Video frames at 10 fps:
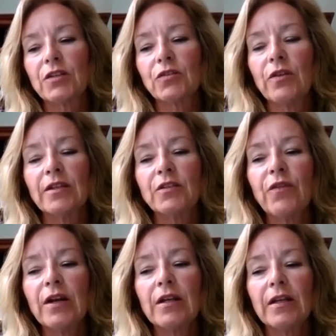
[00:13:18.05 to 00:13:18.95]
So there's
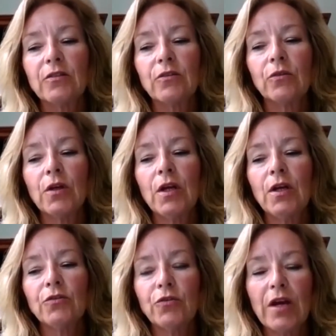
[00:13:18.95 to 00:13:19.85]
very little
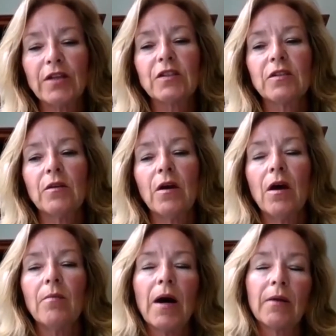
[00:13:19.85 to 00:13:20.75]
trust
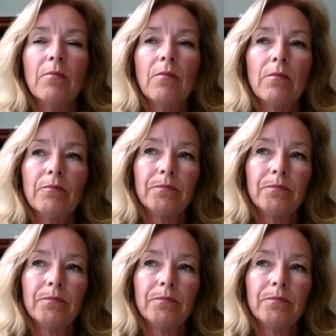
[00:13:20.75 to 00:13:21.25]
among,